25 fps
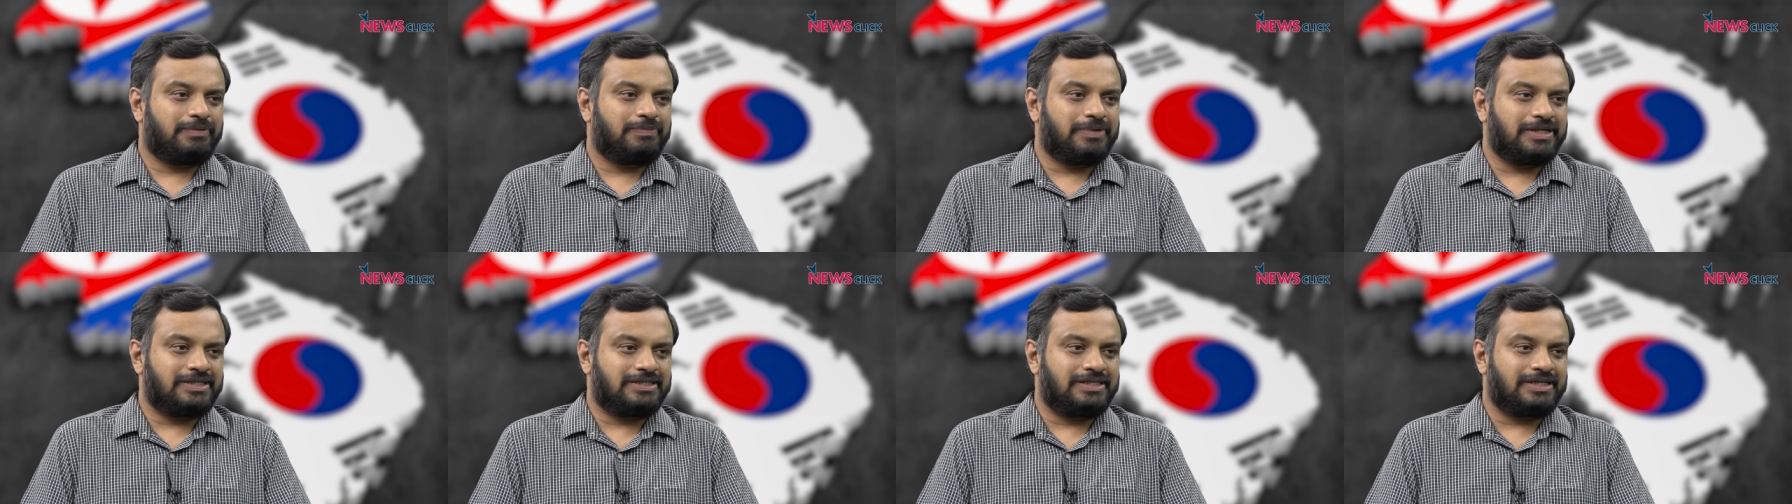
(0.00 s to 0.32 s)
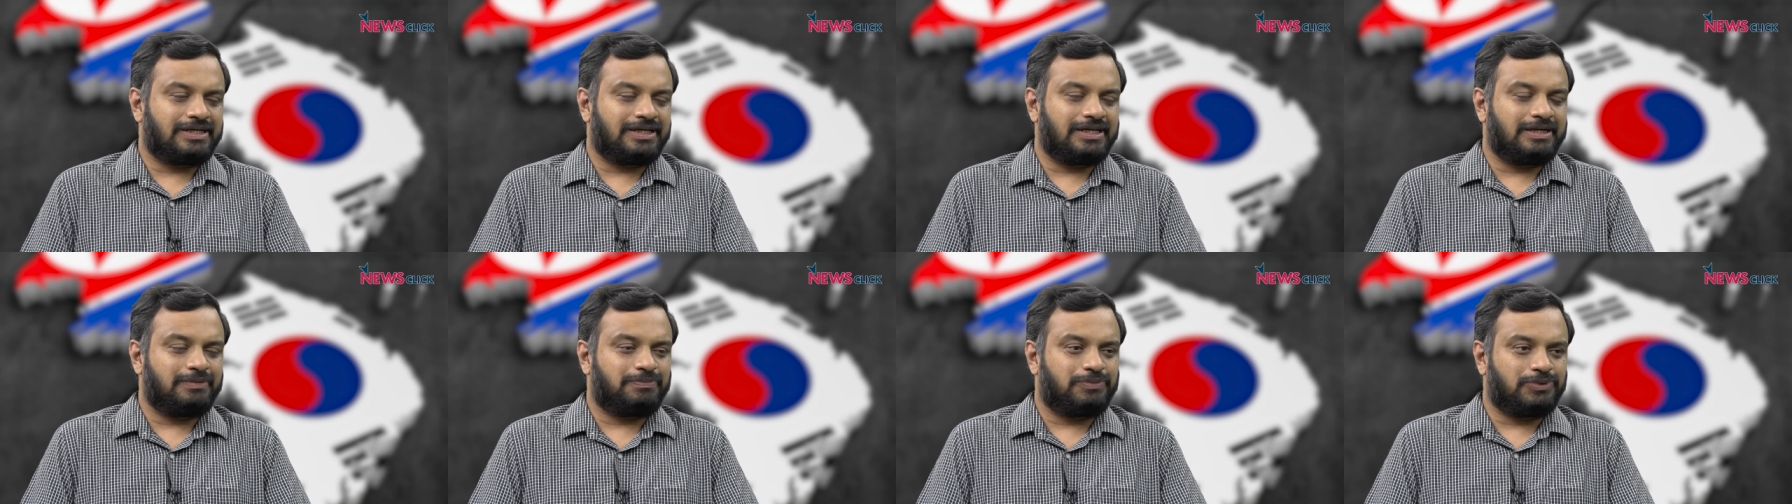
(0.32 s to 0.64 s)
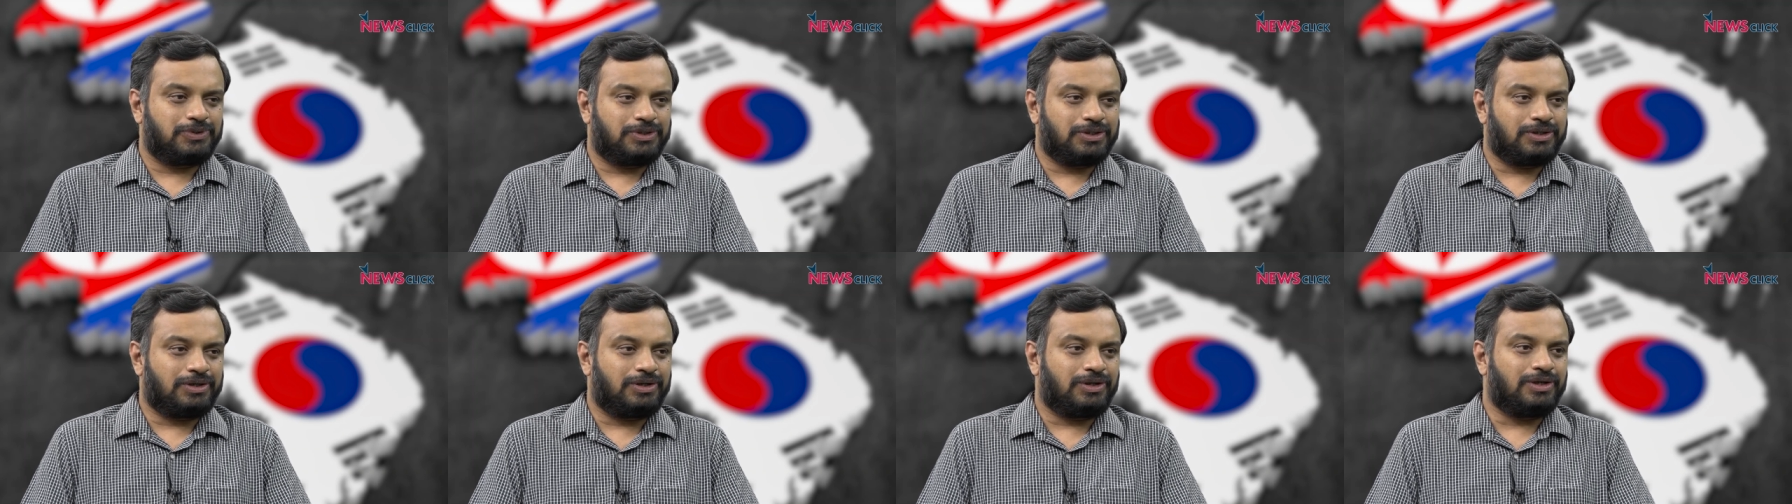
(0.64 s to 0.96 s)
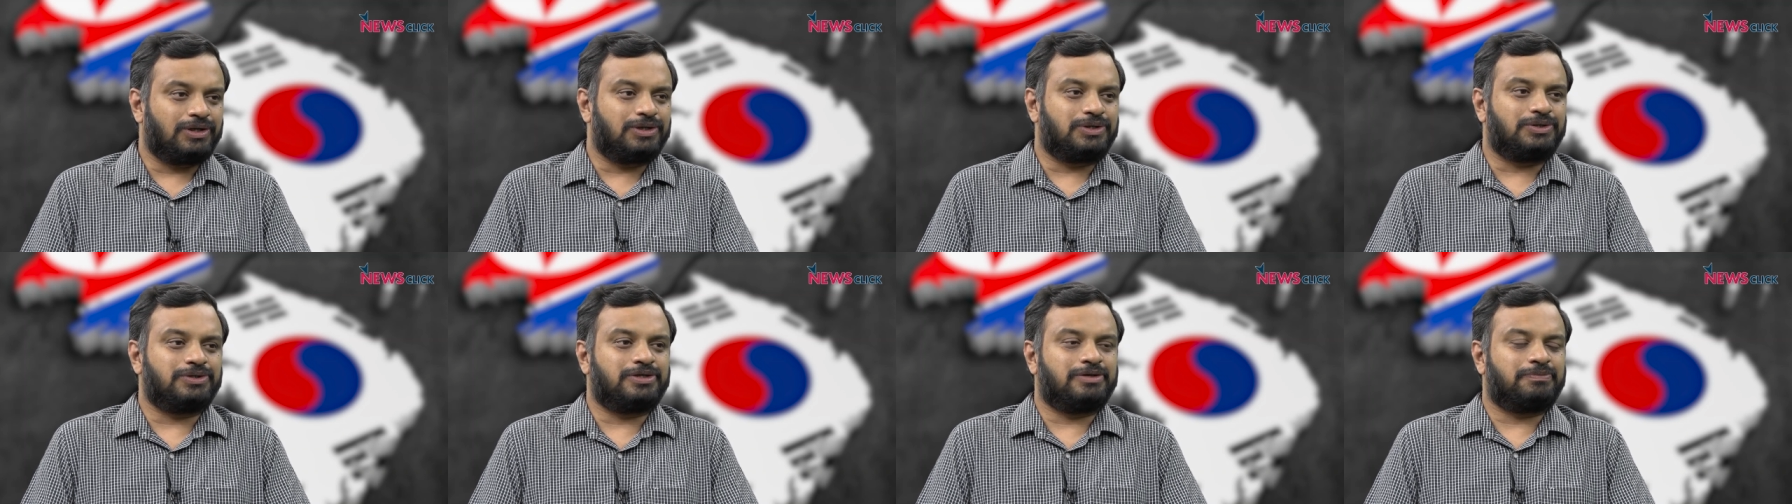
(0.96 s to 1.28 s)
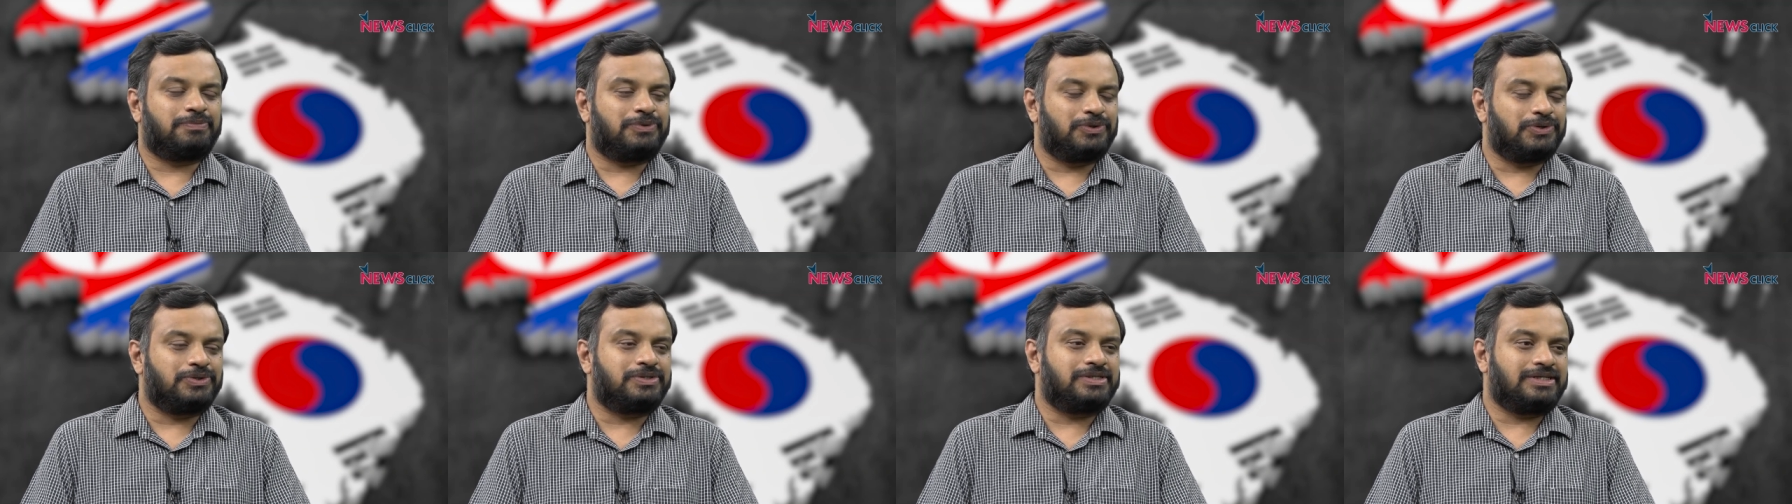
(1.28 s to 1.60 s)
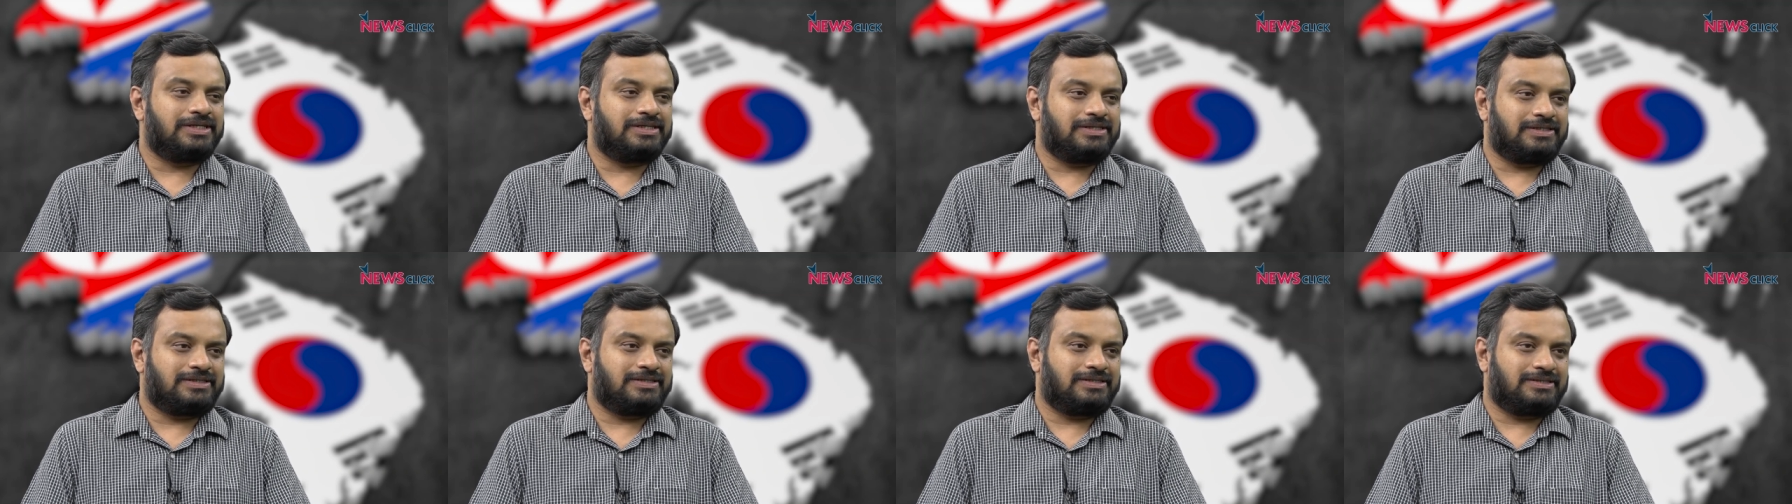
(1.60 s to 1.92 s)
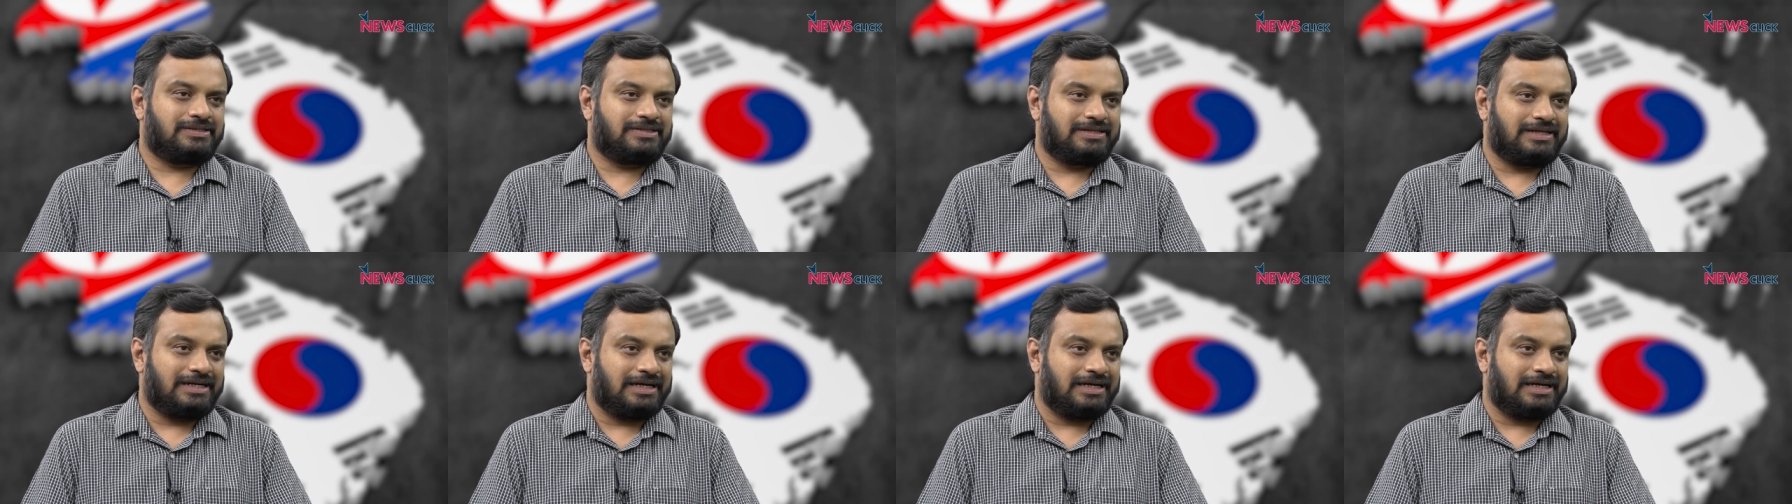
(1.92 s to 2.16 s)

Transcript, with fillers: basically put a halt to the process